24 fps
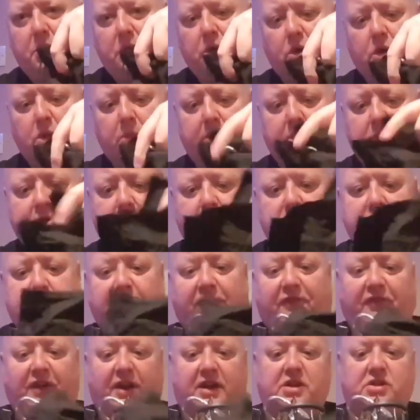Coleman. So it's a
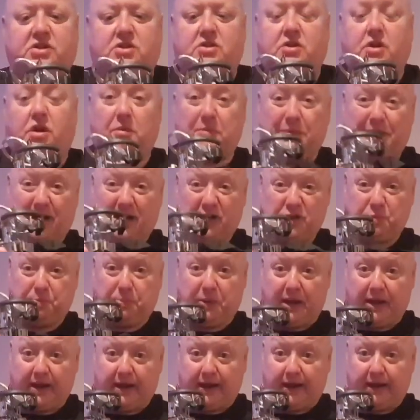Fyrestorm gas
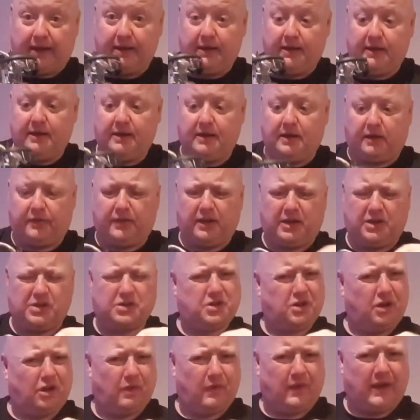burner. I think it's
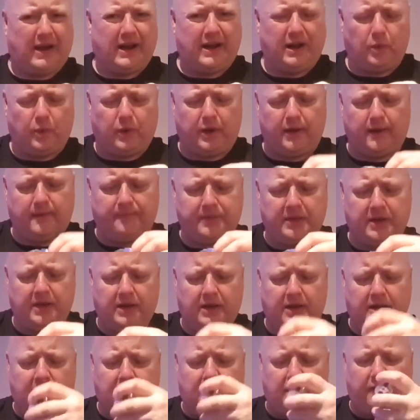called that anyway.
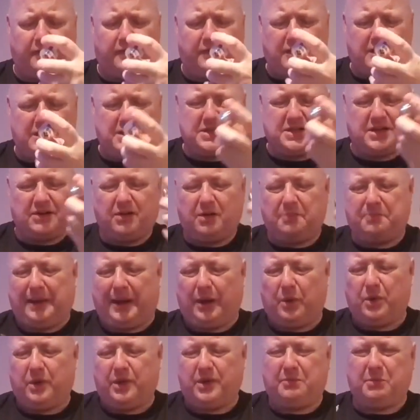And these are
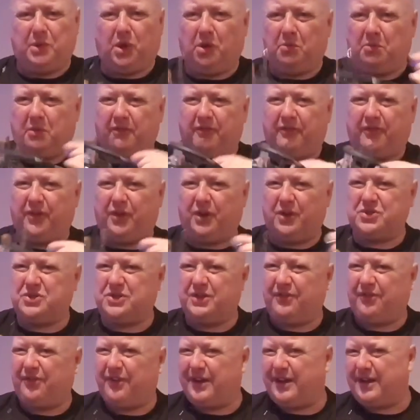about, at the moment,
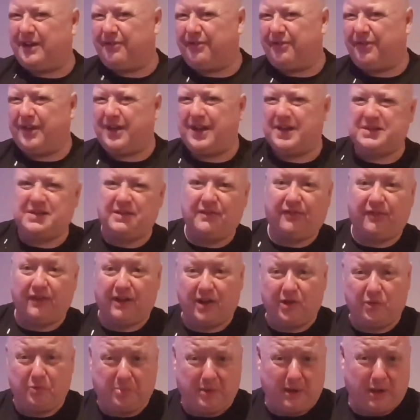£45,
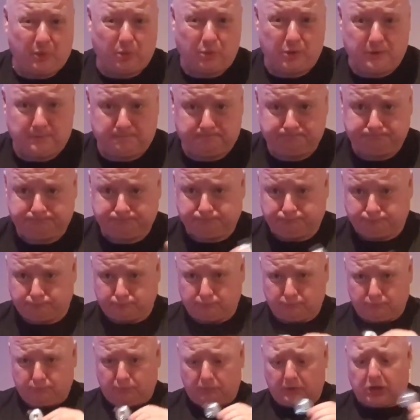£35.
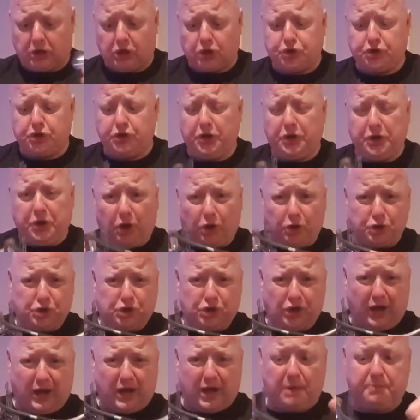So they're not
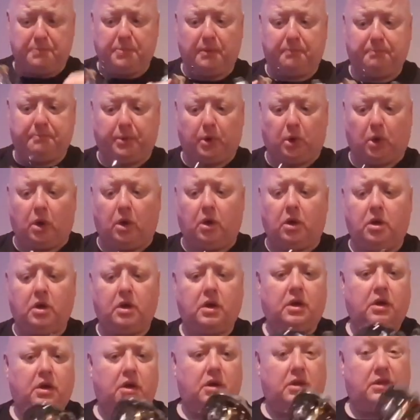cheap, but
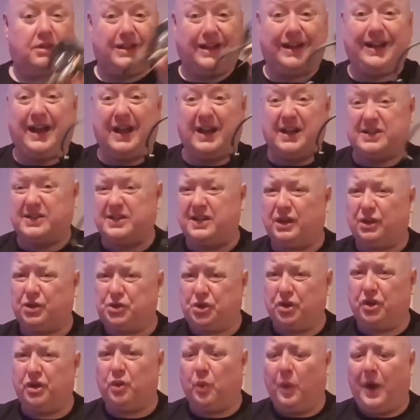they're nice, and I'll
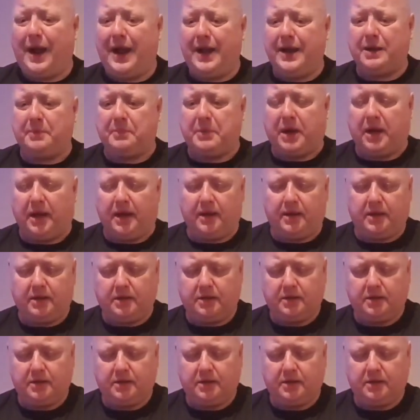show you why in a minute.